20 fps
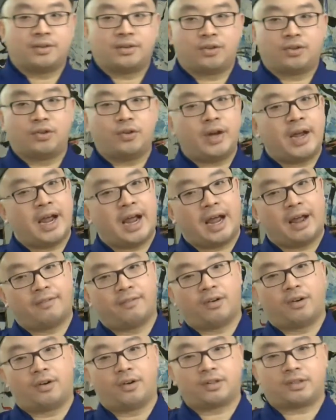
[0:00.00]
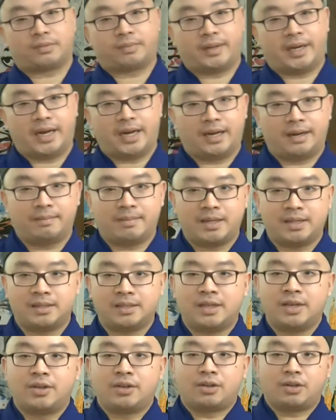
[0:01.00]
you have all 3
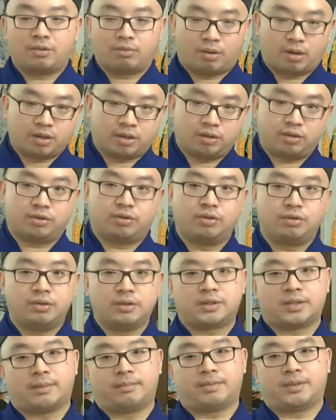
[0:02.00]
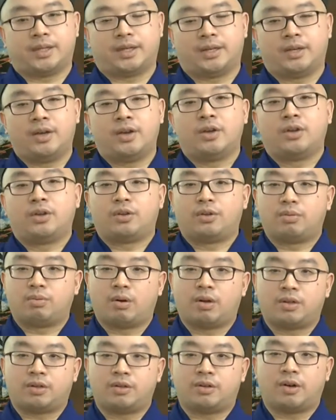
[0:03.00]
elements. You want to do something. You
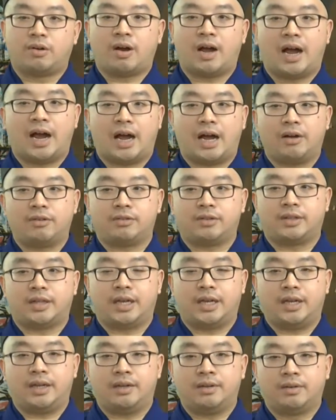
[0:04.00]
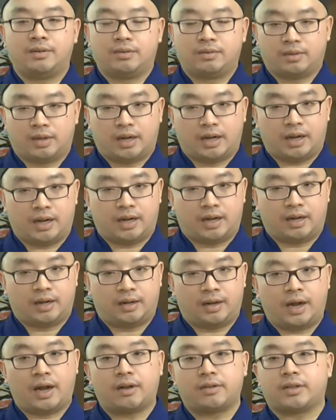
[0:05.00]
want to know how they
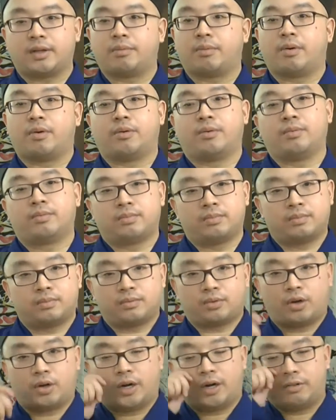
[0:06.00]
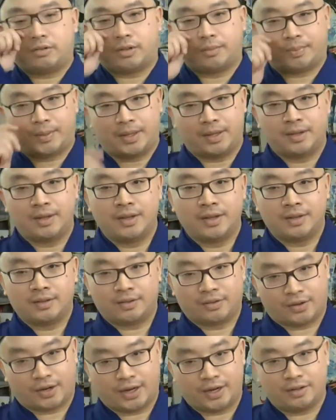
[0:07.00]
will turn out to be,
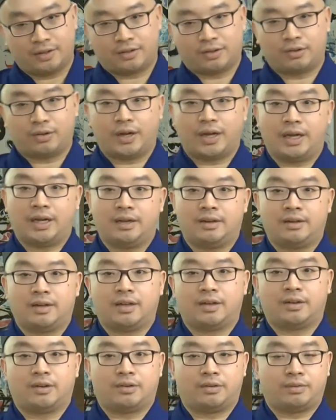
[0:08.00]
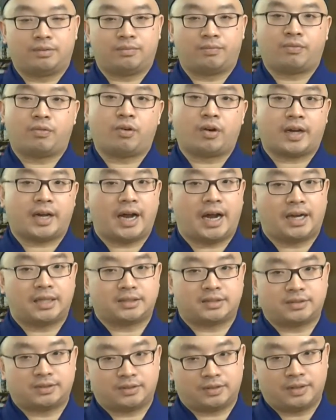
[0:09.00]
okay? Do a little
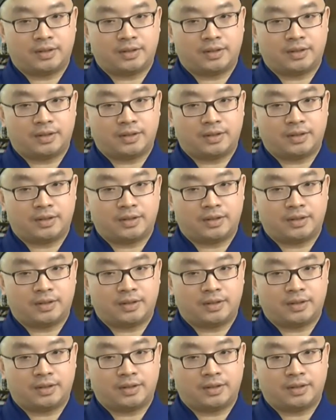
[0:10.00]
forecast.